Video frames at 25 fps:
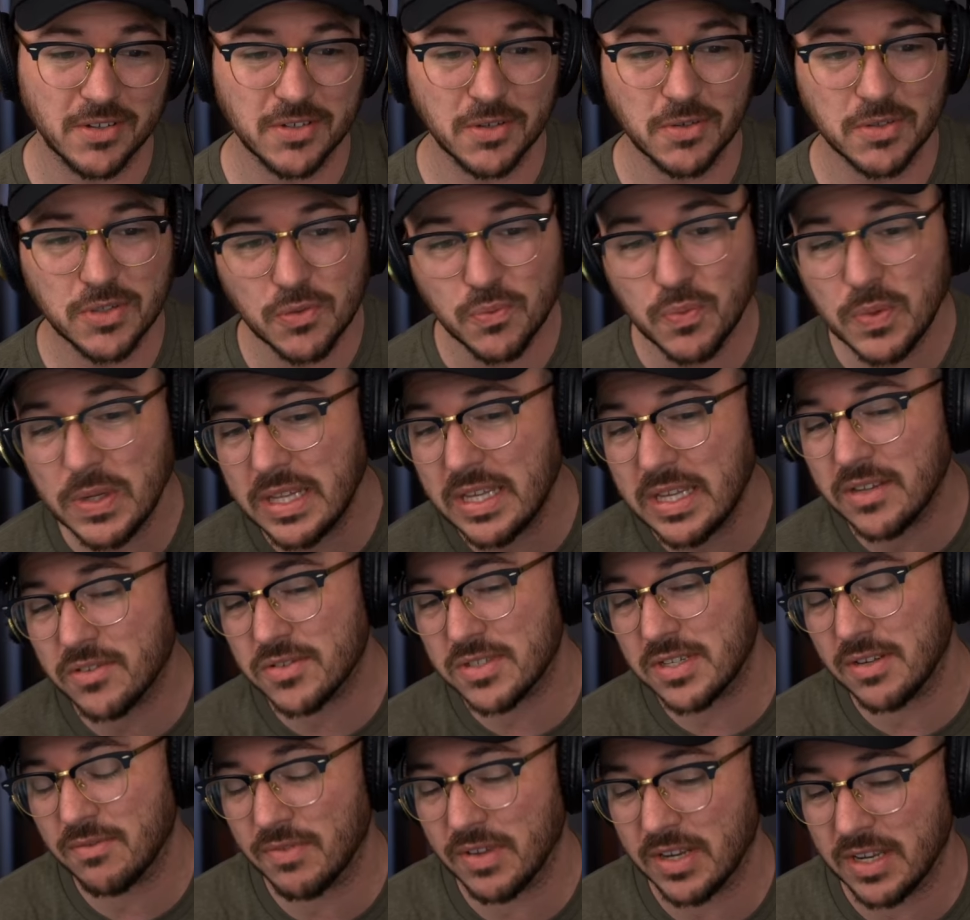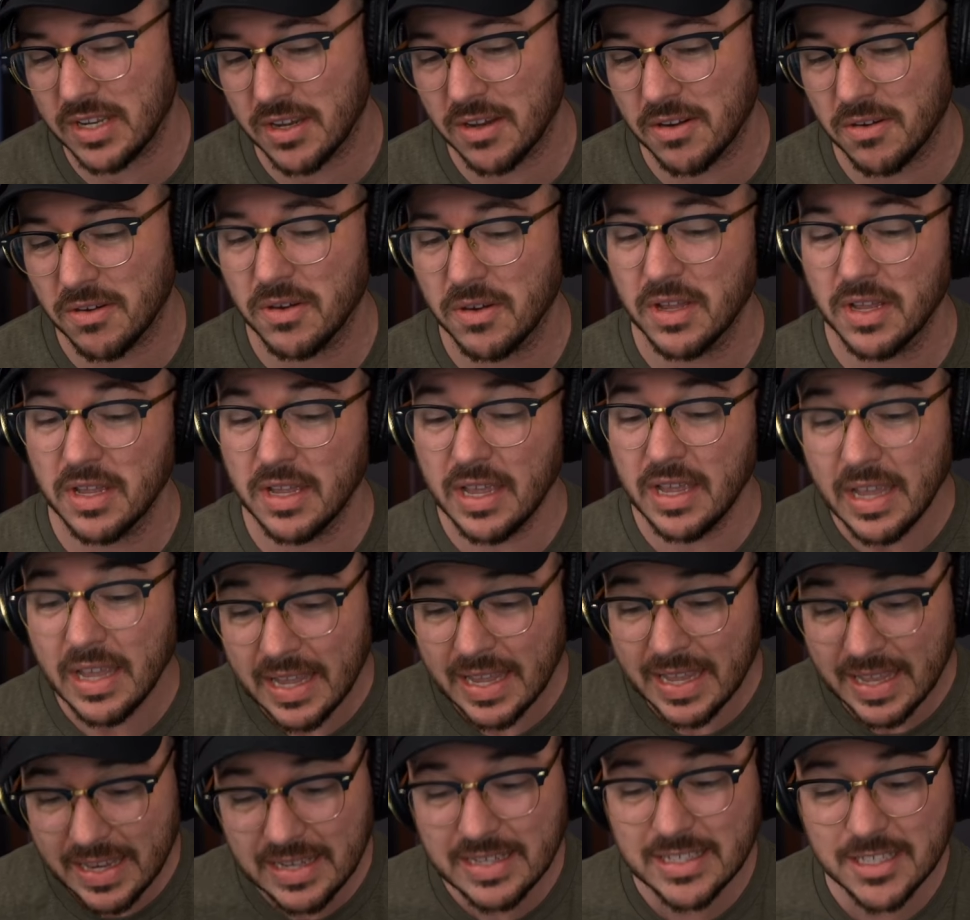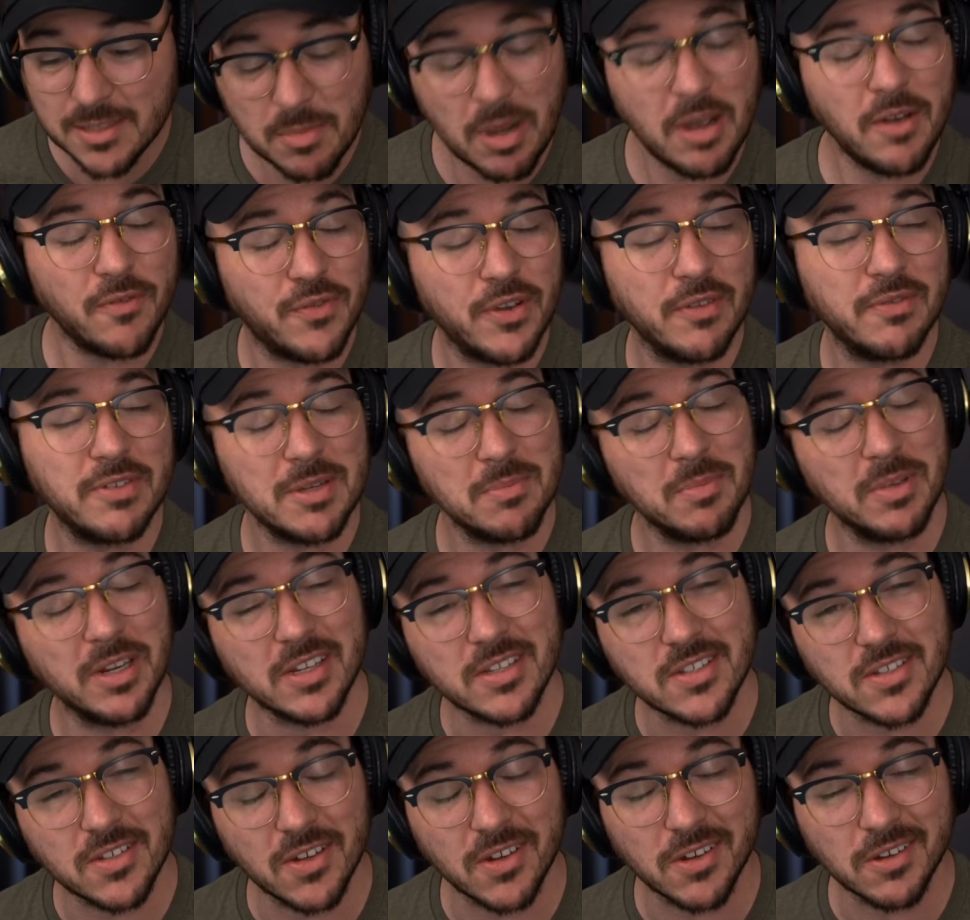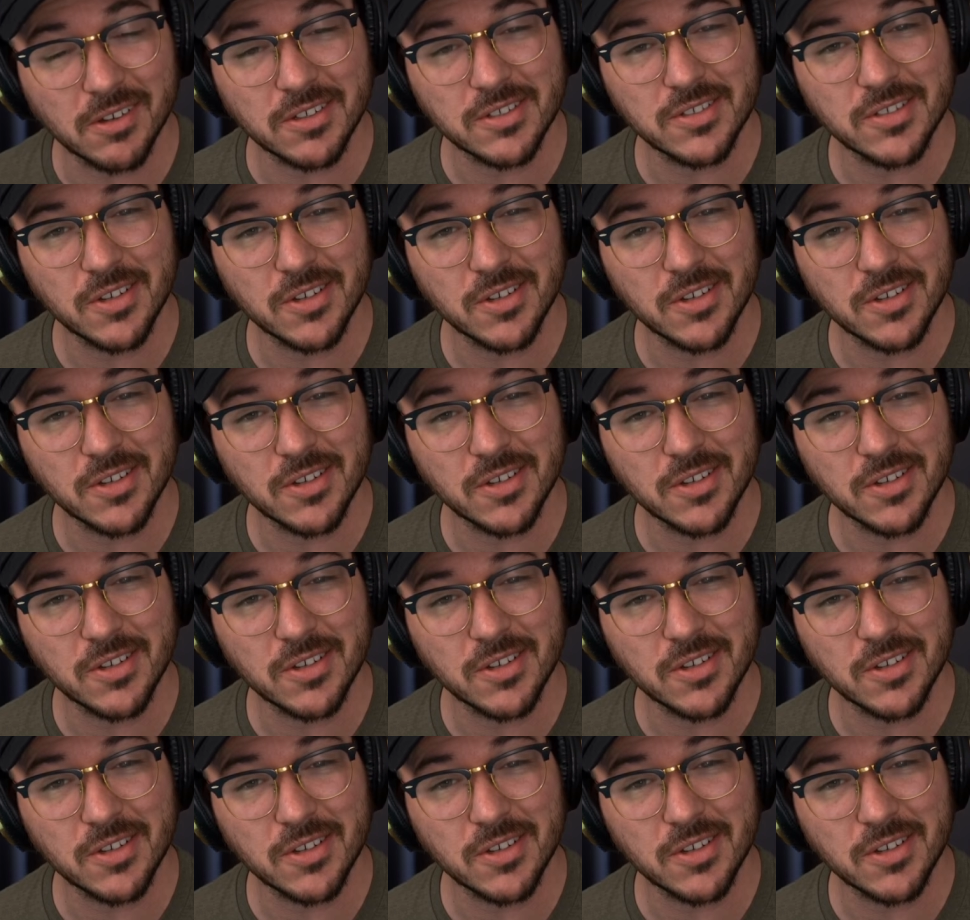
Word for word: So it's a really interesting video. It is about 50 minutes long.